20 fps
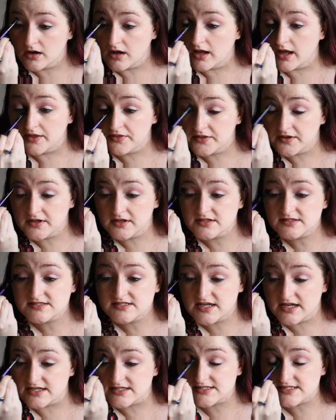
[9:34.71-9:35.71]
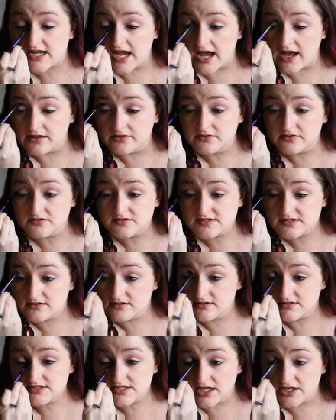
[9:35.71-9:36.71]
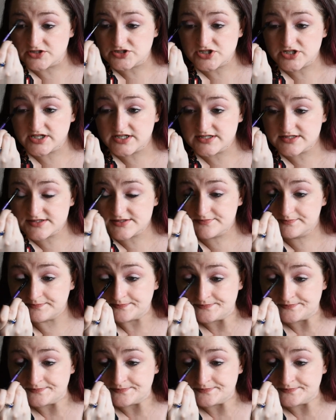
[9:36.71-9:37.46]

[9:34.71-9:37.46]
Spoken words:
I think it's nice to add those little touches.